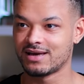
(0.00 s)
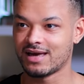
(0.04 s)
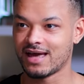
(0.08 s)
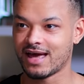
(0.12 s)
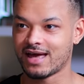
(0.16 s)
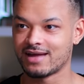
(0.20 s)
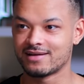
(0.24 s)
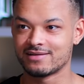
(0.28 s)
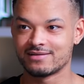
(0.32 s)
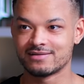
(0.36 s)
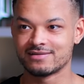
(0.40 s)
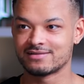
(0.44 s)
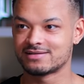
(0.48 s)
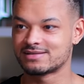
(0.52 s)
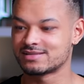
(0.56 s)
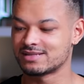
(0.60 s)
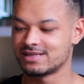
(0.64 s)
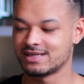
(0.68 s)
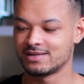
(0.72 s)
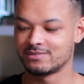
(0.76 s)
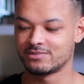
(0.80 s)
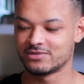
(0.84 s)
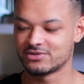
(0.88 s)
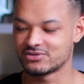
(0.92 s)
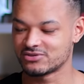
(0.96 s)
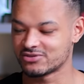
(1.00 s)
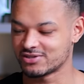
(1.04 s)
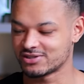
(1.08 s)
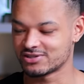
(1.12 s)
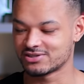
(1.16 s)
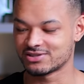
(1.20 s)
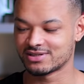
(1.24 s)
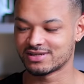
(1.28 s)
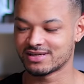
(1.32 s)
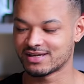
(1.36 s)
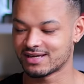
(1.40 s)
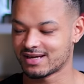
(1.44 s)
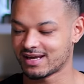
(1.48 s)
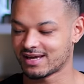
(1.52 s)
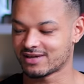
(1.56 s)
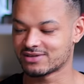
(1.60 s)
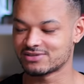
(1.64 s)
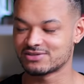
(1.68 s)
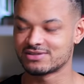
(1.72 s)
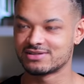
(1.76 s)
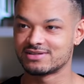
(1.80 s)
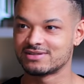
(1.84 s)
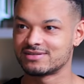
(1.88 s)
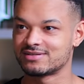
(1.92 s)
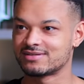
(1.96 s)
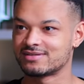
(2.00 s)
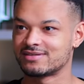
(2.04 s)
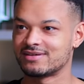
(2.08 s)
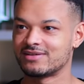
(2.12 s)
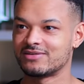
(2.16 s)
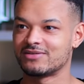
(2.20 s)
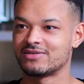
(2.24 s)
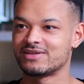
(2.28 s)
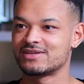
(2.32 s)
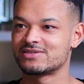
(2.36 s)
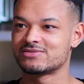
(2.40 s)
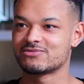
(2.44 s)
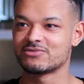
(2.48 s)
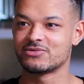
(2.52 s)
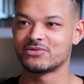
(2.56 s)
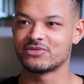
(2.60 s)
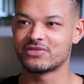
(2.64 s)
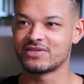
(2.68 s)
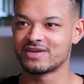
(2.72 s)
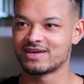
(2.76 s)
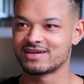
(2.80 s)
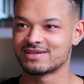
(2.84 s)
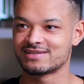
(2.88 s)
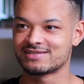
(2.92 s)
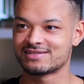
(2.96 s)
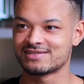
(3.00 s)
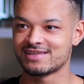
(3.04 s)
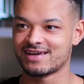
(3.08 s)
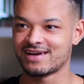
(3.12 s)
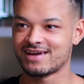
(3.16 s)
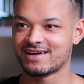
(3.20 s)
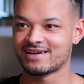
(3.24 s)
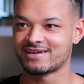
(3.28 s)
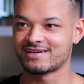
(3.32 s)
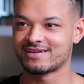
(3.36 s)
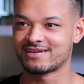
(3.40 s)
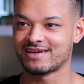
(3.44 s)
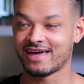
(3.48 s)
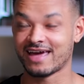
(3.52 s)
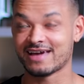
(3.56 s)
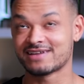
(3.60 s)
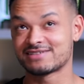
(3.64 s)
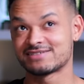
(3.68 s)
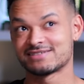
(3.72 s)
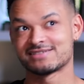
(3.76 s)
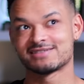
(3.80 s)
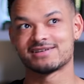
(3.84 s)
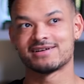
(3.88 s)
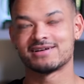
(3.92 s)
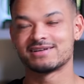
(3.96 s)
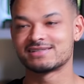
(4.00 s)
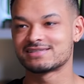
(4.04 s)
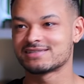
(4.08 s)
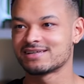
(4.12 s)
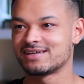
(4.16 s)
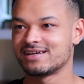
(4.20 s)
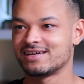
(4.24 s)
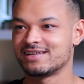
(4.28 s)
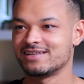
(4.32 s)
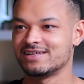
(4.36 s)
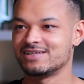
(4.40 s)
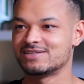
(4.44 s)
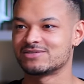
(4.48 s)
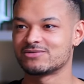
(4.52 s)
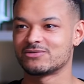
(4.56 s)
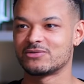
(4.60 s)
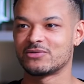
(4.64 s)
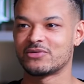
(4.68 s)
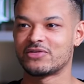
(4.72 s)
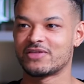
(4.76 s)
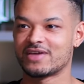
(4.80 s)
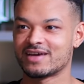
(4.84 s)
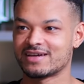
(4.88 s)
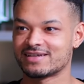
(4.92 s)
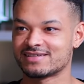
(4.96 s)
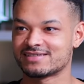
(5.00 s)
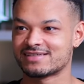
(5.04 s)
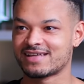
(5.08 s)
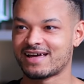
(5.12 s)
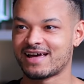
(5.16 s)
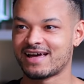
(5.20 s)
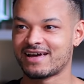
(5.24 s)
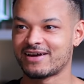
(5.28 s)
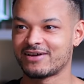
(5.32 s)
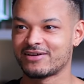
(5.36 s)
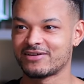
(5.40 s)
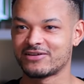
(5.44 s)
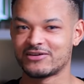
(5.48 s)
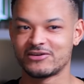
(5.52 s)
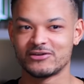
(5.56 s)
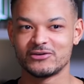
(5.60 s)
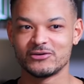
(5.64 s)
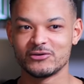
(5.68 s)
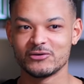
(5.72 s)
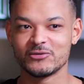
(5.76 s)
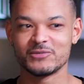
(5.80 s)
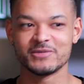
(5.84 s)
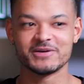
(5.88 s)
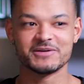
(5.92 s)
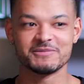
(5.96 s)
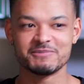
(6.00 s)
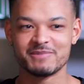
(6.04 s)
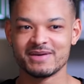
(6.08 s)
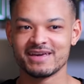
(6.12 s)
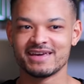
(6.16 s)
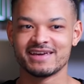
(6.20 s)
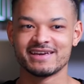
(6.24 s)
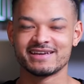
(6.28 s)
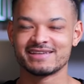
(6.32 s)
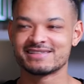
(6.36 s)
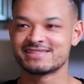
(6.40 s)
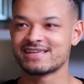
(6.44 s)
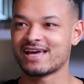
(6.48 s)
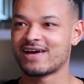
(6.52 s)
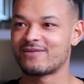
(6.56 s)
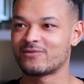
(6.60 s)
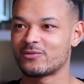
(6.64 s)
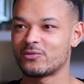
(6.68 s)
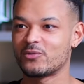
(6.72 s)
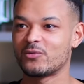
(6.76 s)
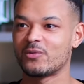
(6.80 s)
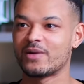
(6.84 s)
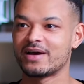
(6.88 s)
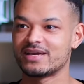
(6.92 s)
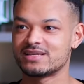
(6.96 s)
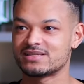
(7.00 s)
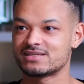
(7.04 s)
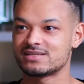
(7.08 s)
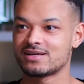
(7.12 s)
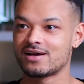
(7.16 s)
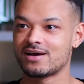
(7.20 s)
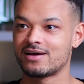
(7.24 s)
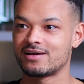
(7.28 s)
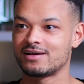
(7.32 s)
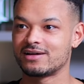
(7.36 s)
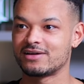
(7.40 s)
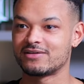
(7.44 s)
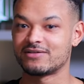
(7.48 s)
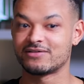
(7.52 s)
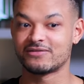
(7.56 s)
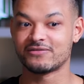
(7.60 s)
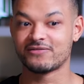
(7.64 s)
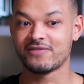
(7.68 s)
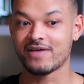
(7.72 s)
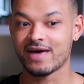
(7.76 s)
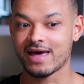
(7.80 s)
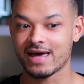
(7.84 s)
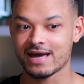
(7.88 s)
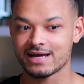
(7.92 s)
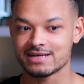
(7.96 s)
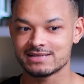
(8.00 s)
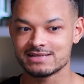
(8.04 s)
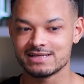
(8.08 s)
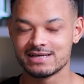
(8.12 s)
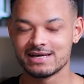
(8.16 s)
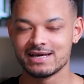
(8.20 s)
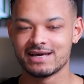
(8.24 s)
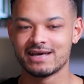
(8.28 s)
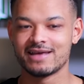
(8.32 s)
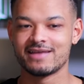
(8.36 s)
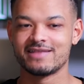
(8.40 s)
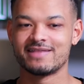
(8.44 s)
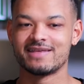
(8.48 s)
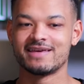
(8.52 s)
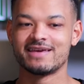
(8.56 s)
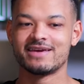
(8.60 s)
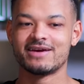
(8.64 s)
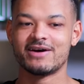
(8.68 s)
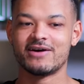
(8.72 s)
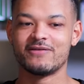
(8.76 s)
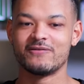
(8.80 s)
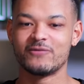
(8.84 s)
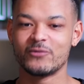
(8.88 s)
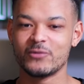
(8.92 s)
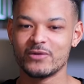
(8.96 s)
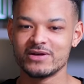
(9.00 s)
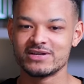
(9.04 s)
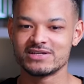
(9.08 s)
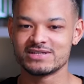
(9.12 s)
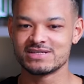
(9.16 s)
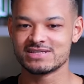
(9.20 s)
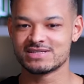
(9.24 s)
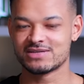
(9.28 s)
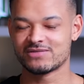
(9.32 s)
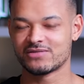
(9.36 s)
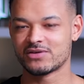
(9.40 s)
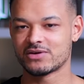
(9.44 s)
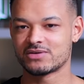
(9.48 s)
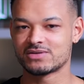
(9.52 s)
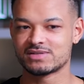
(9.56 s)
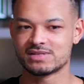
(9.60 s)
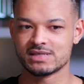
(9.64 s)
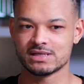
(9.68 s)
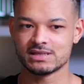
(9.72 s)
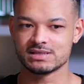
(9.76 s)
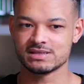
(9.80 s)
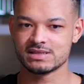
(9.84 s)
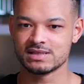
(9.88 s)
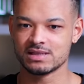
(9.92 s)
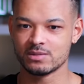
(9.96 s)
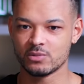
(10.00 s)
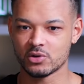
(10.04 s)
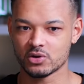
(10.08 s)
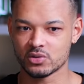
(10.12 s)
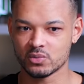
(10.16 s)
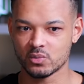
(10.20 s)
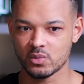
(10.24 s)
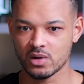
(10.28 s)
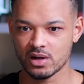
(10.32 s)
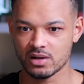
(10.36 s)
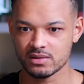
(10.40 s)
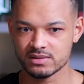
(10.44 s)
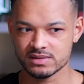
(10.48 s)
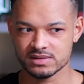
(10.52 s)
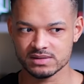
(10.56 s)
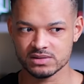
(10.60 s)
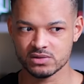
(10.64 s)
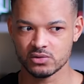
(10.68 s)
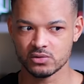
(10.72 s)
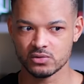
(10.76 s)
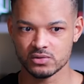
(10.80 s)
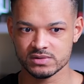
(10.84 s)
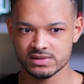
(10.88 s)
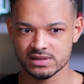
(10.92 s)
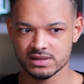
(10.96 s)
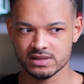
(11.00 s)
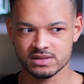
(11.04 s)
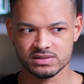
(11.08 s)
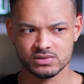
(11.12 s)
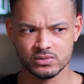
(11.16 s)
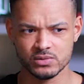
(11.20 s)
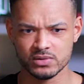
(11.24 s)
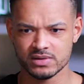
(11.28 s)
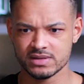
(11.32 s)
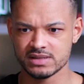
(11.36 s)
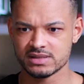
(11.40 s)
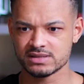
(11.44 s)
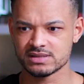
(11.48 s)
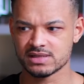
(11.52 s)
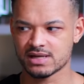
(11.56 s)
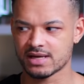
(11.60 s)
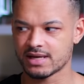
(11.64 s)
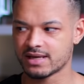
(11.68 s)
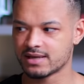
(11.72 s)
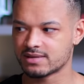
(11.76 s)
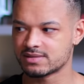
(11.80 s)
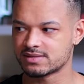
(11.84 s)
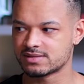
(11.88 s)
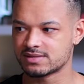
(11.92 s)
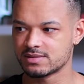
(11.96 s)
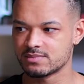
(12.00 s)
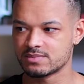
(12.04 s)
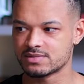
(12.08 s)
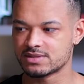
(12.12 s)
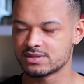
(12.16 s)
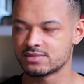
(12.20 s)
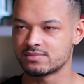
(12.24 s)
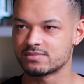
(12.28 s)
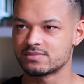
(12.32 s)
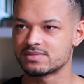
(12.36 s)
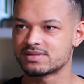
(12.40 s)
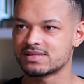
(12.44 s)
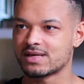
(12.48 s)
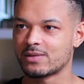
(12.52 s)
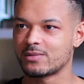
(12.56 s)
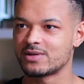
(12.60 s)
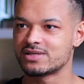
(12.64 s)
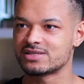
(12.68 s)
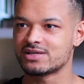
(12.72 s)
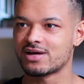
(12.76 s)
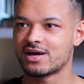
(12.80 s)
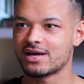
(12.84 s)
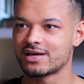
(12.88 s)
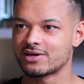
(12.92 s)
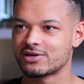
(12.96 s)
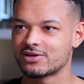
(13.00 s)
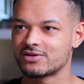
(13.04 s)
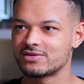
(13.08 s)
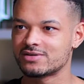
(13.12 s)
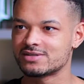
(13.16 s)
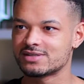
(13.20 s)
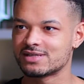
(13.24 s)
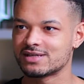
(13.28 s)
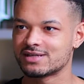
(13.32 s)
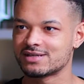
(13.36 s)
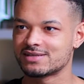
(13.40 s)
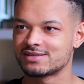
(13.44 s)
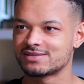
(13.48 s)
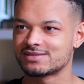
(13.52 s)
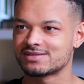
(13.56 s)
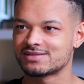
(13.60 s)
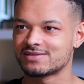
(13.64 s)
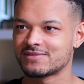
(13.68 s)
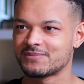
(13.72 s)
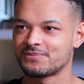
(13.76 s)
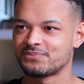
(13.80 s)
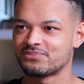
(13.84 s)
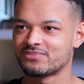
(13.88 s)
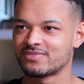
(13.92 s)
and sleep, nutrition, connection. Oh, these are all things that exercise, these are all things that human beings have always done. And in fact, the avoidance of those things in the modern world is causing us all of these like symptoms that we're diagnosing as